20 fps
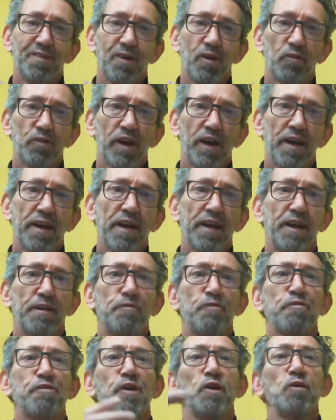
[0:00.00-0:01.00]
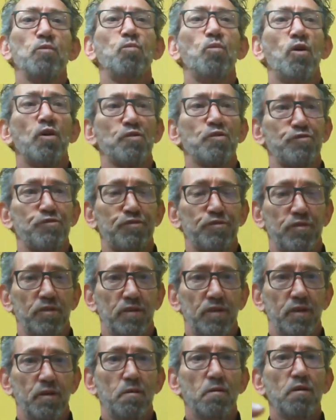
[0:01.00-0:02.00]
Okay, and everything was
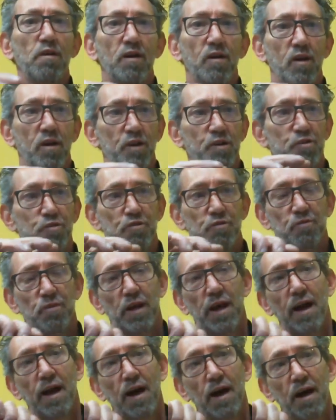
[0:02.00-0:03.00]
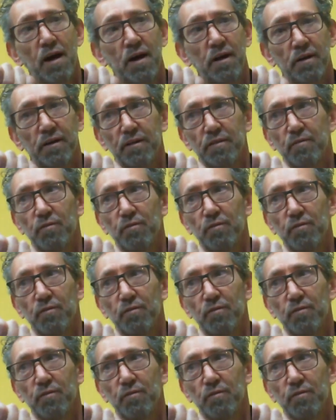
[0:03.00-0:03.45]
uh,